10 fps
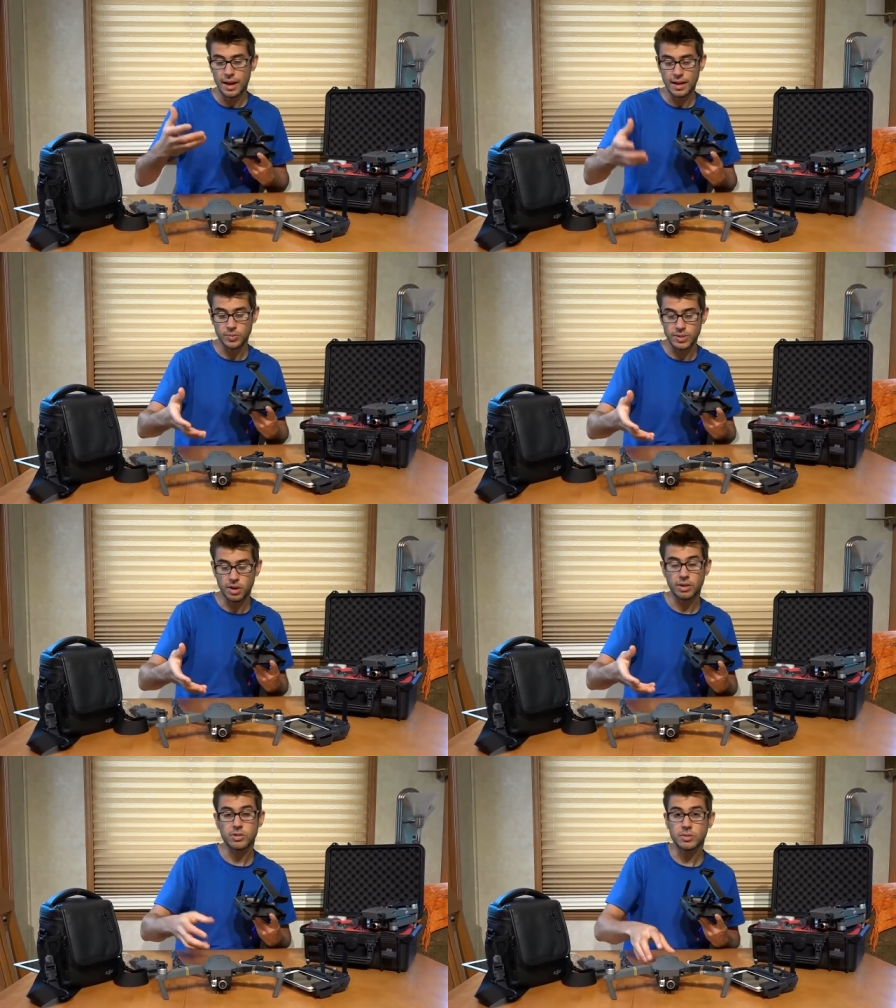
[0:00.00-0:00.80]
As we
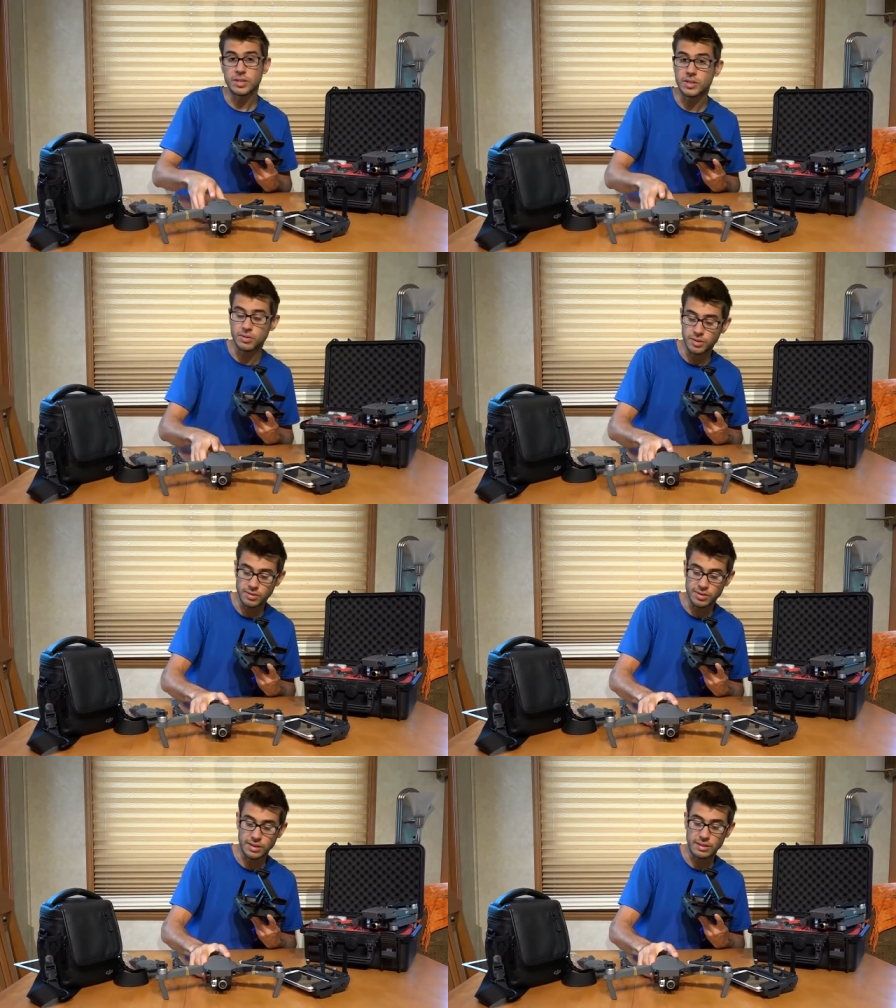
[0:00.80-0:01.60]
talked earlier,
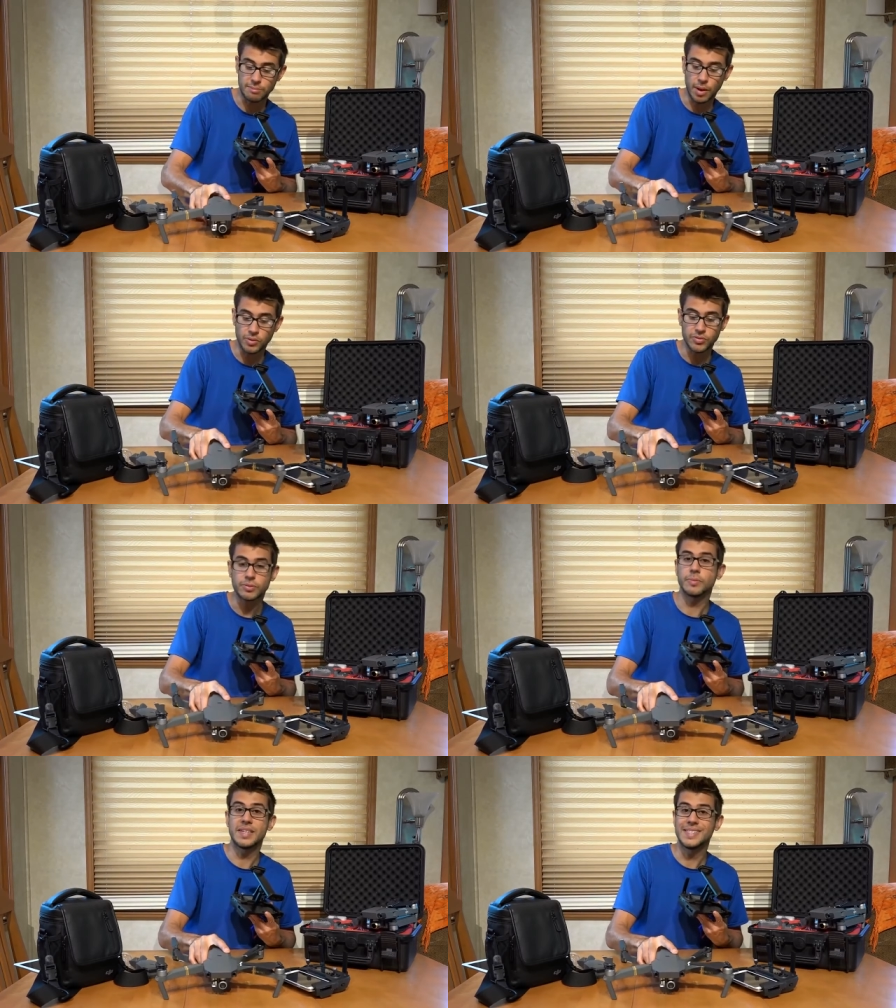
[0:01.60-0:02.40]
there's the mounts
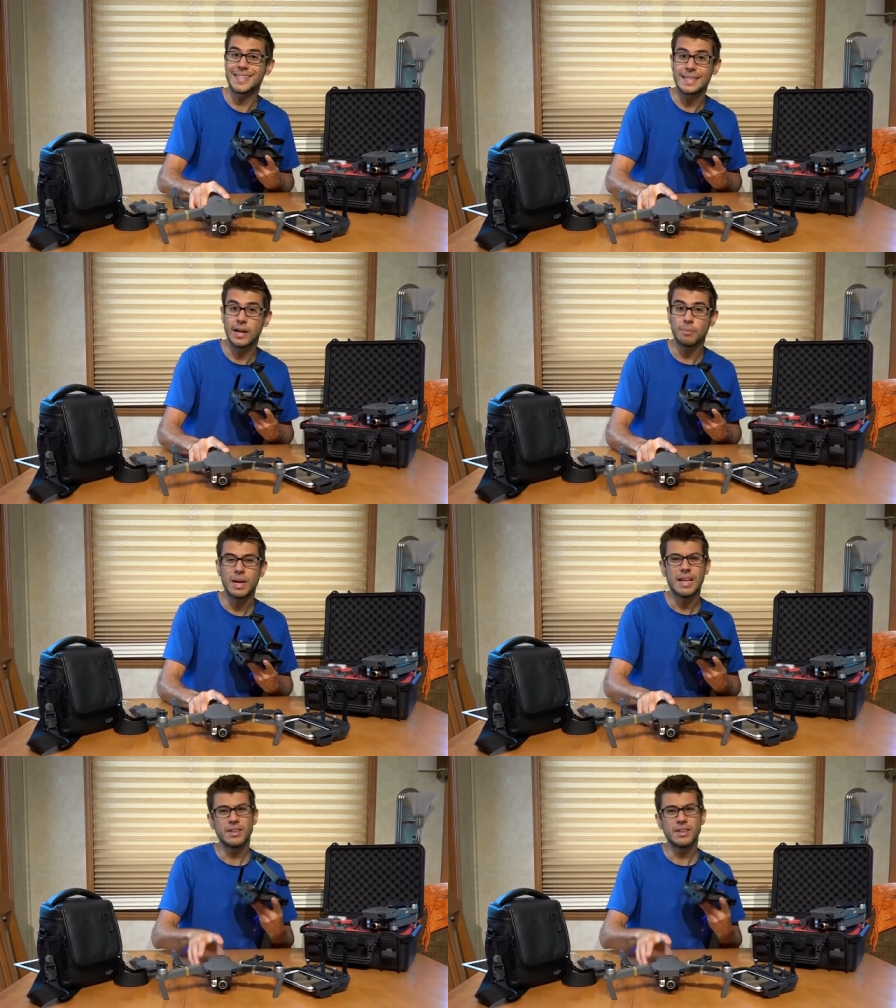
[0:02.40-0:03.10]
for raising it up.